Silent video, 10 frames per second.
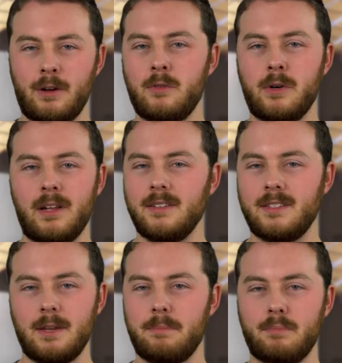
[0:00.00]
For everyone
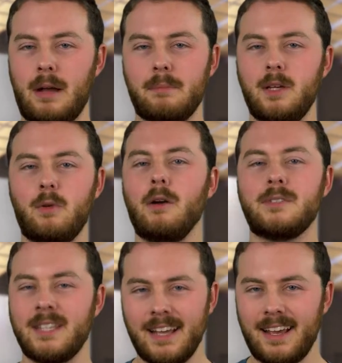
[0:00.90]
else, you probably
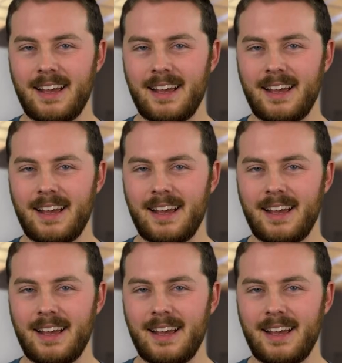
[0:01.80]
won't.